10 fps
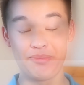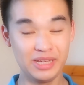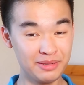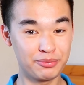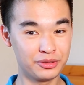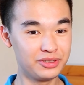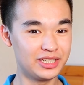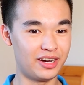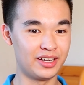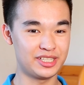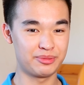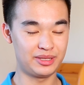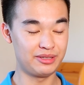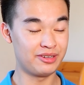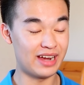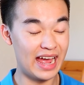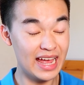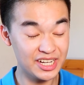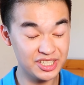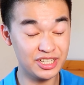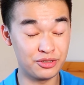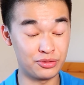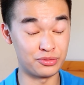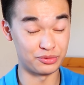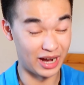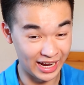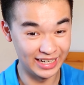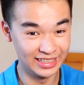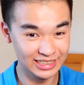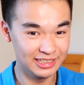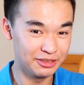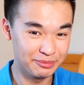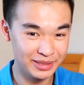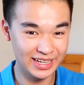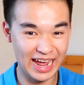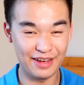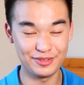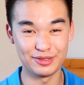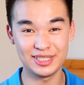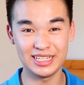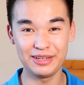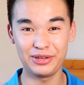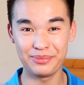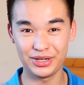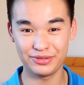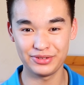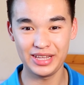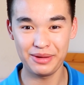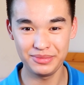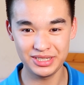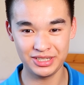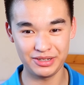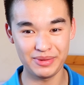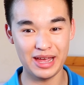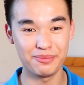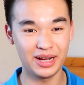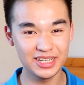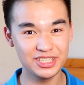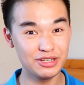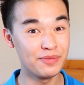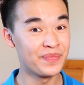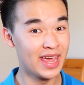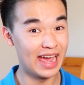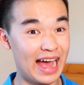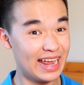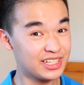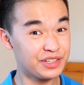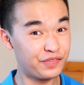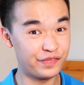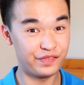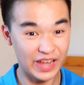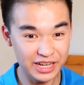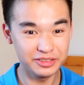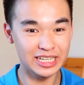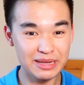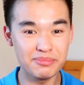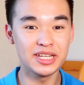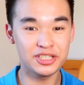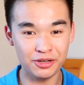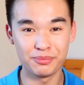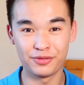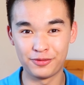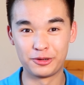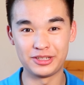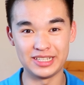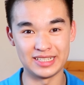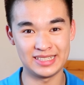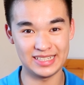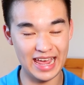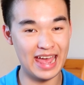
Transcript: Being brutally honest with you here, I actually cried a little bit after seeing my mark for that midterm, and mind you, I actually failed a midterm before this,